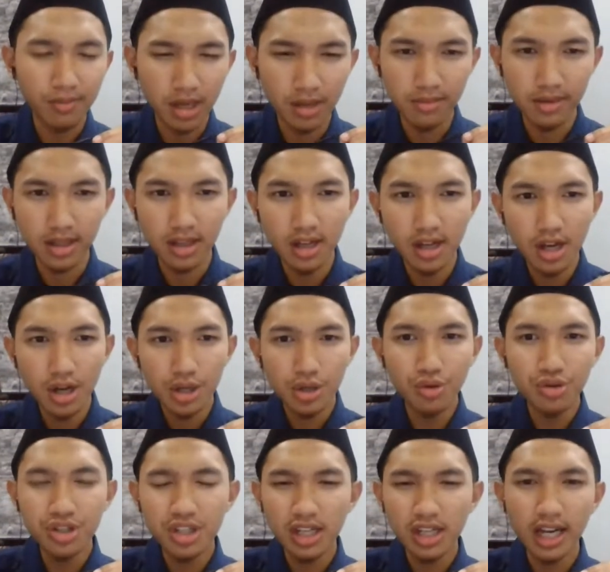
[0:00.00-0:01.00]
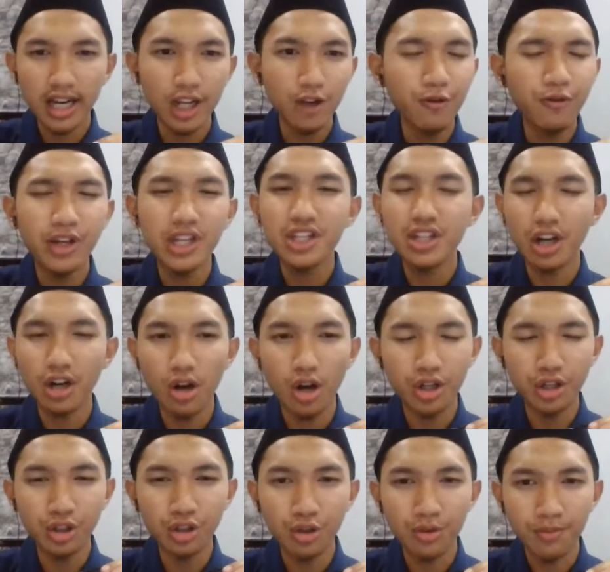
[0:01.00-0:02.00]
maybe you see a new feature
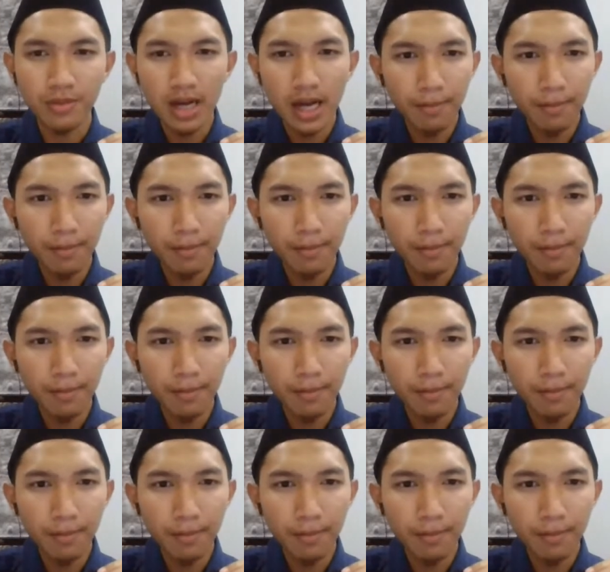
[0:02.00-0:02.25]
on YouTube,